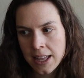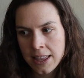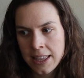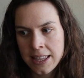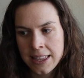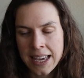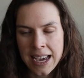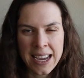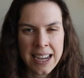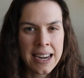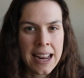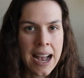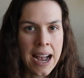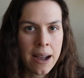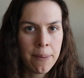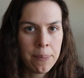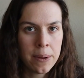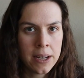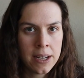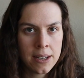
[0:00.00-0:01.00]
that that can
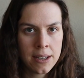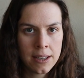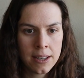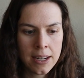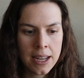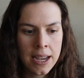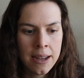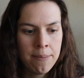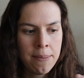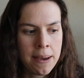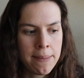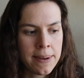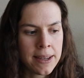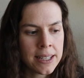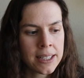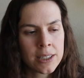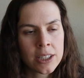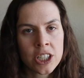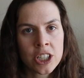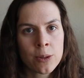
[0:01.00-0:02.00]
happen. And maybe
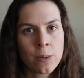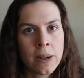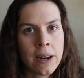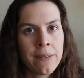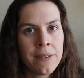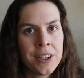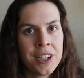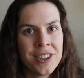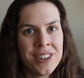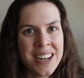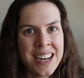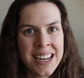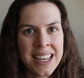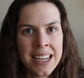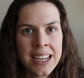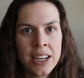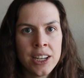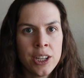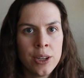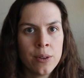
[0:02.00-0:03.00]
it's just whenever you're
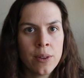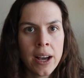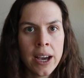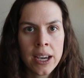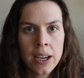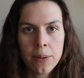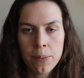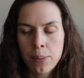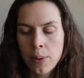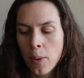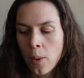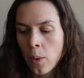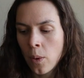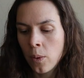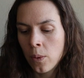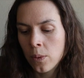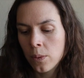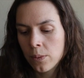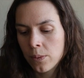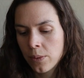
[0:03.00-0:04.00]
knitting and you like
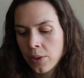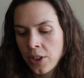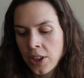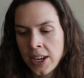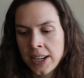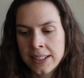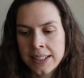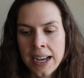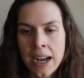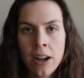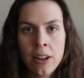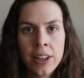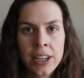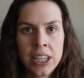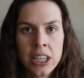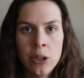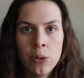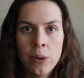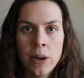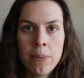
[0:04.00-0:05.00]
pull things out,
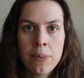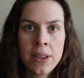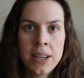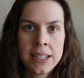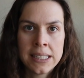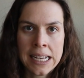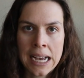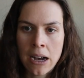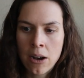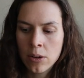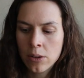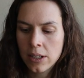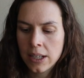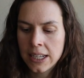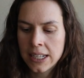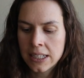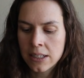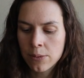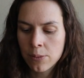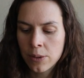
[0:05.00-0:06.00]
like you rip things out,
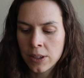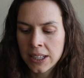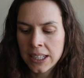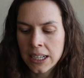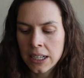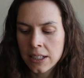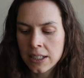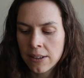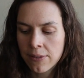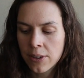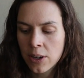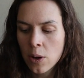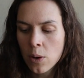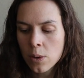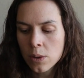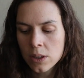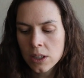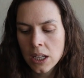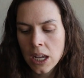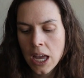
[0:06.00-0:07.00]
it's really
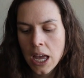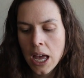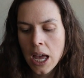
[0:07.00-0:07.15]
difficult.